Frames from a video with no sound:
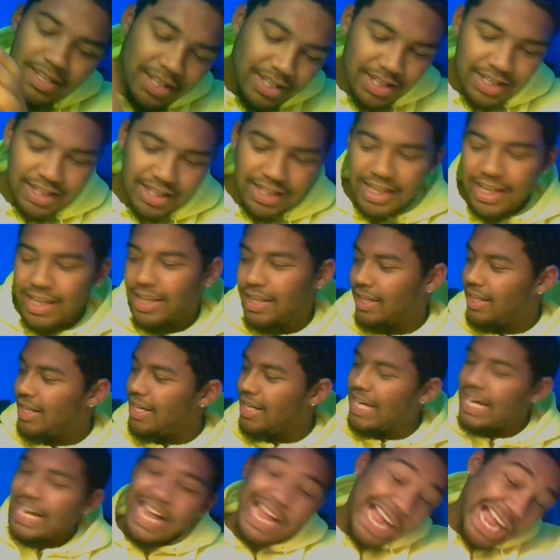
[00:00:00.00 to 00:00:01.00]
like,
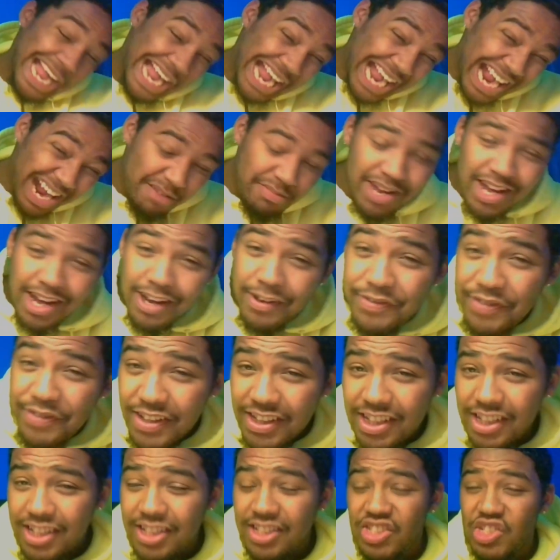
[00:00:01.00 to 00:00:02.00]
I'm not
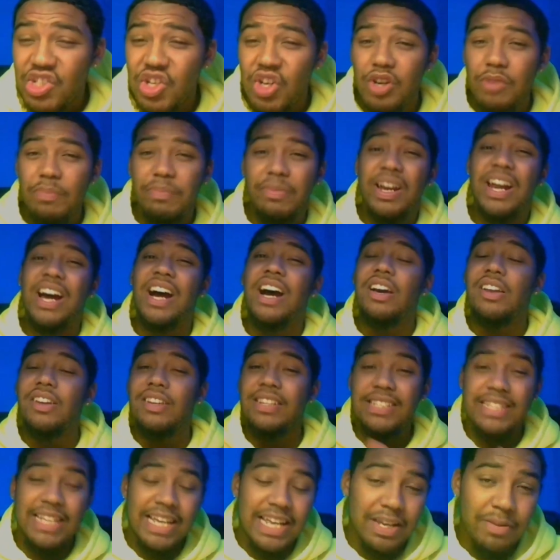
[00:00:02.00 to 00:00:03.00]
feeling the song, but I
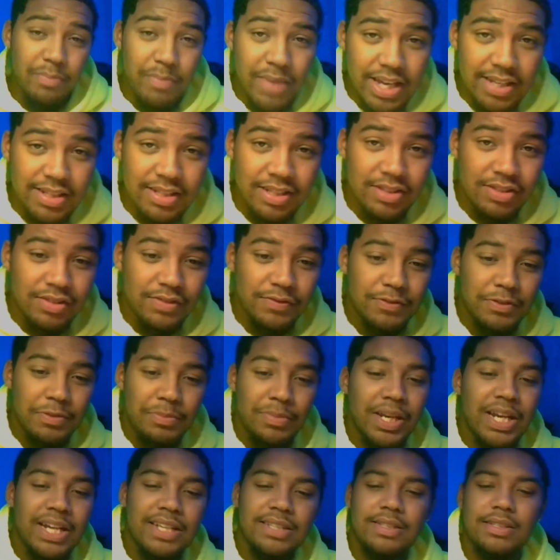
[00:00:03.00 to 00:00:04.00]
understand the message. You feel
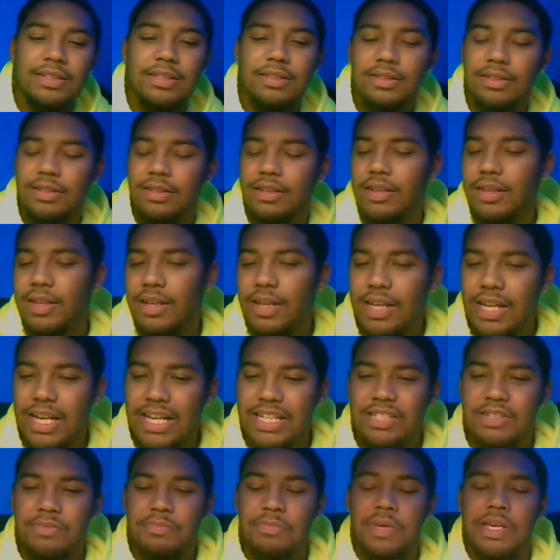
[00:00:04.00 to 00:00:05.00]
me? That's the
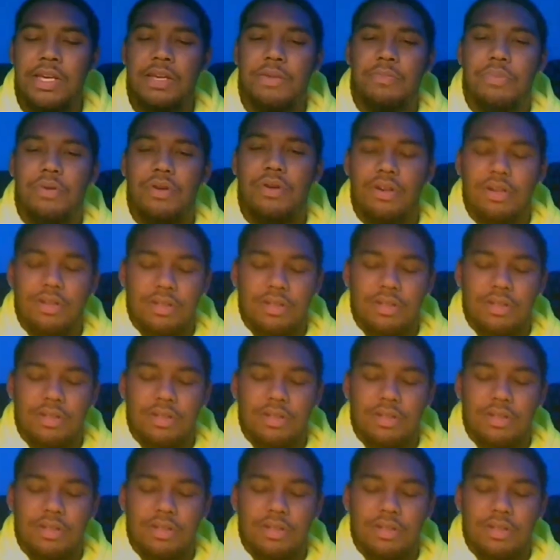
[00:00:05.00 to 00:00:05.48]
main part.